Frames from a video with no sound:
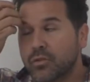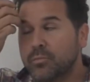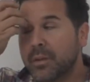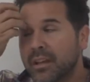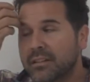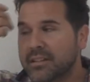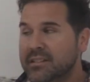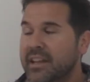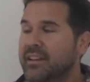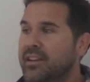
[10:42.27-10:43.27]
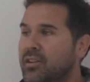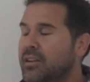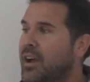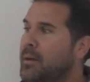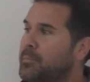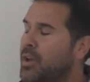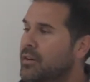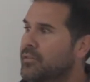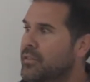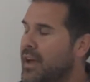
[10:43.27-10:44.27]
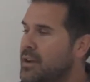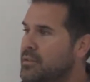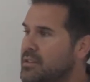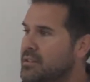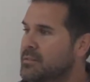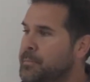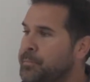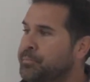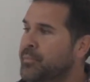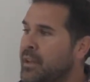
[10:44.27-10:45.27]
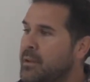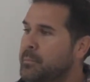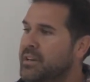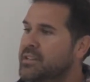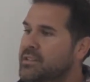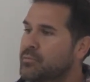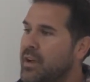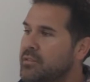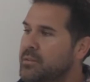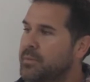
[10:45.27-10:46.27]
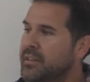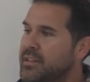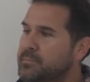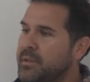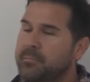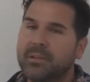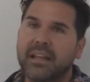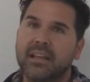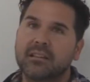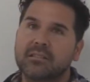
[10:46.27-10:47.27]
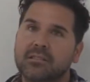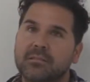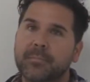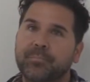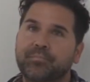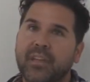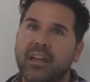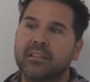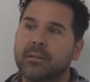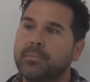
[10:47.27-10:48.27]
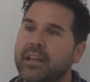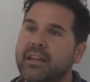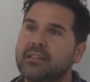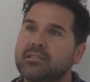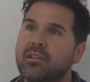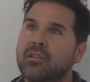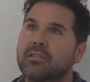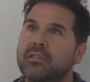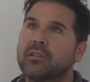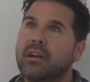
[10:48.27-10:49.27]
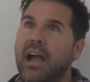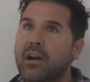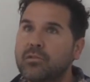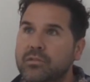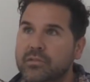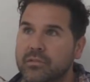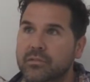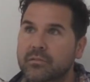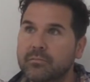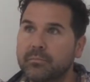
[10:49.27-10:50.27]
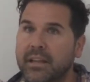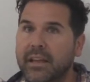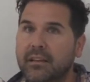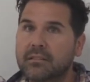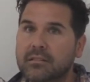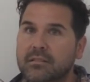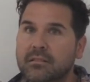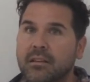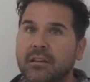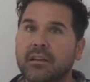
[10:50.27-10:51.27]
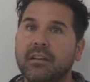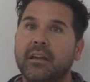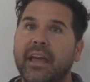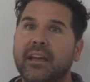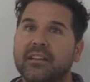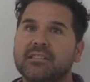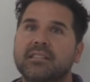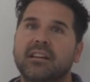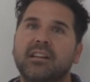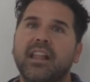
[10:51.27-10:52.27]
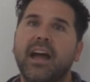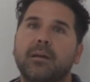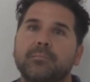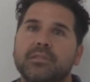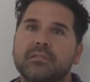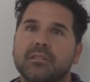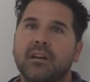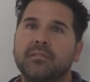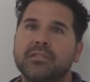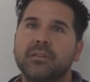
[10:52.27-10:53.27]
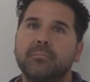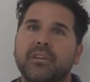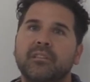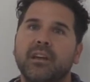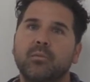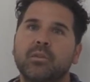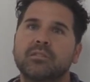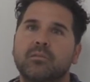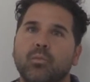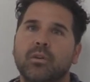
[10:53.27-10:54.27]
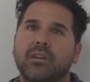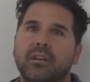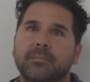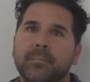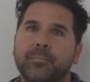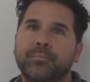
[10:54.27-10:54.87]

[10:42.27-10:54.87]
Umesh is standing on the cut block for that reason, but he's surrounded by these big planks, and the planks are the house planks, and it's the collapse of something that wasn't working.